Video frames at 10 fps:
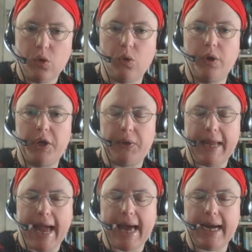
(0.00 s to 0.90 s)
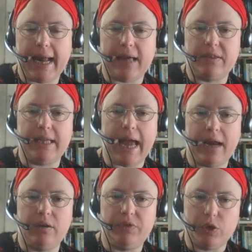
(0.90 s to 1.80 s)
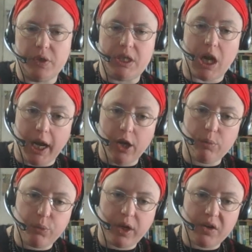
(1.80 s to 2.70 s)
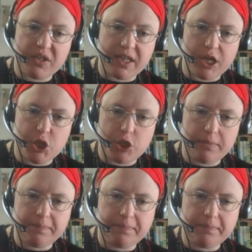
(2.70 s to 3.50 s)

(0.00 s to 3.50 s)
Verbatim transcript: or you can add it at the end of your entire prayer session.